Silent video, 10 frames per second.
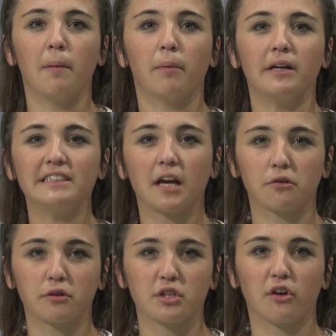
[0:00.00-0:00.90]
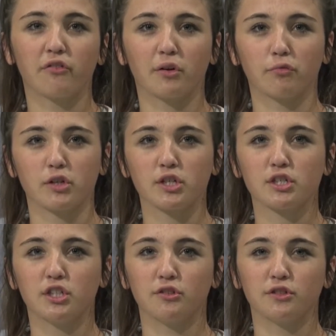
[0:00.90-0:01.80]
Please schedule yourself and
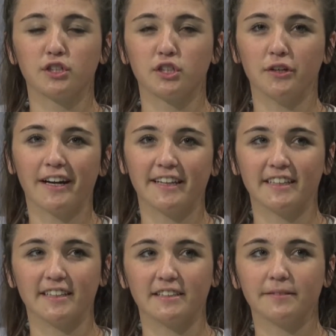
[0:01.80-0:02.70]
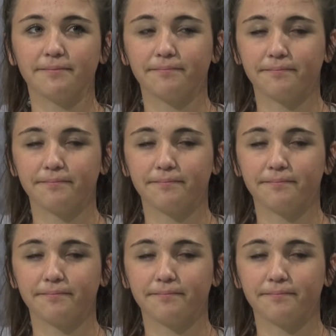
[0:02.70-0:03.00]
enriching students so you can attend.